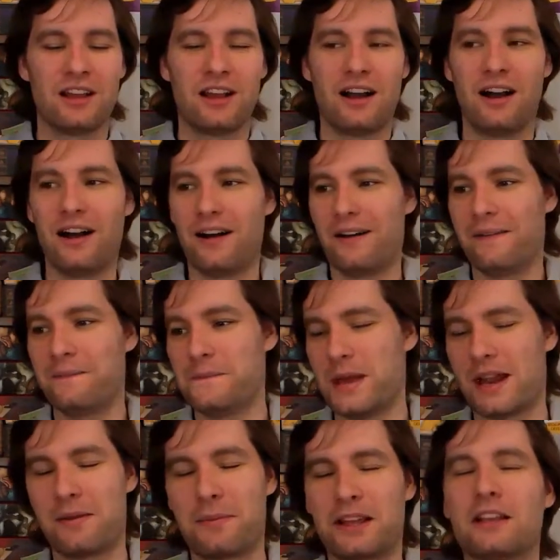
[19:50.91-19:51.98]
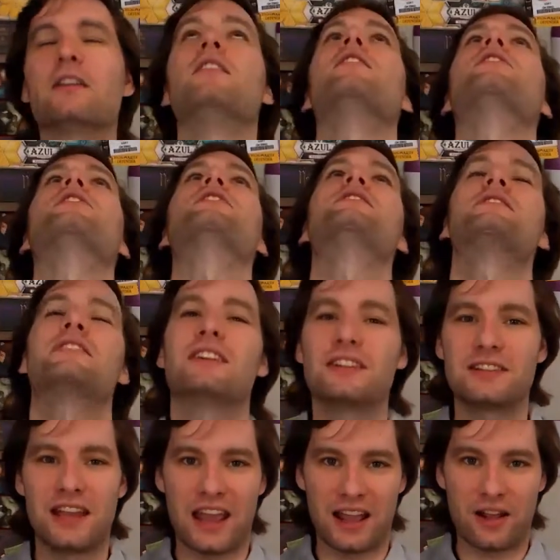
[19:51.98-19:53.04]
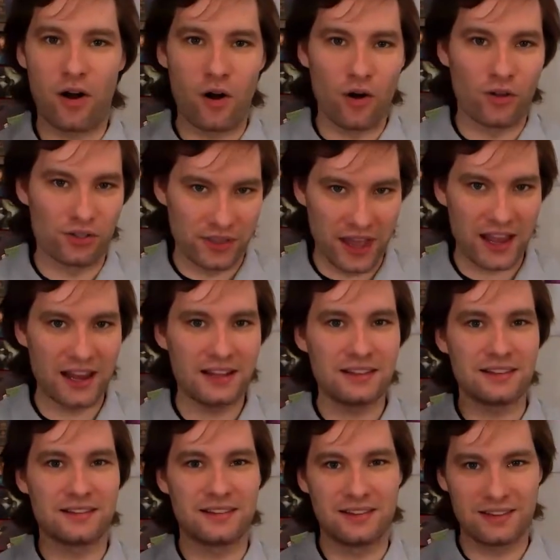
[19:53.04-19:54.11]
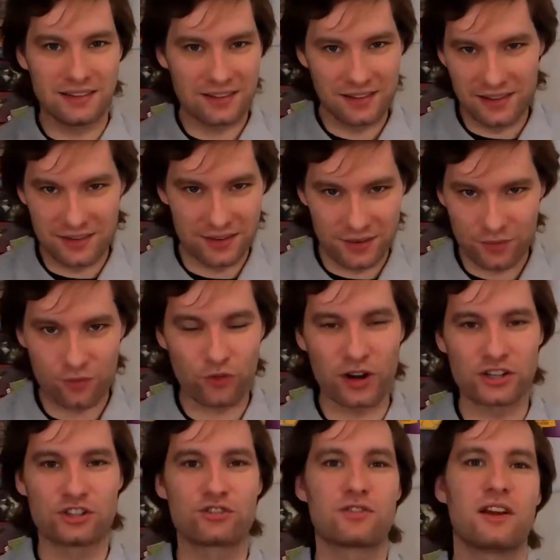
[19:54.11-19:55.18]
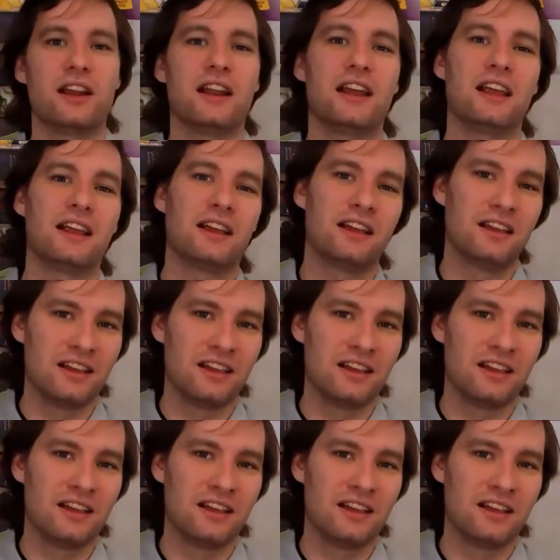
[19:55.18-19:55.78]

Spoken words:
And I'm like, oh, this is going to take all night. This is frustrating.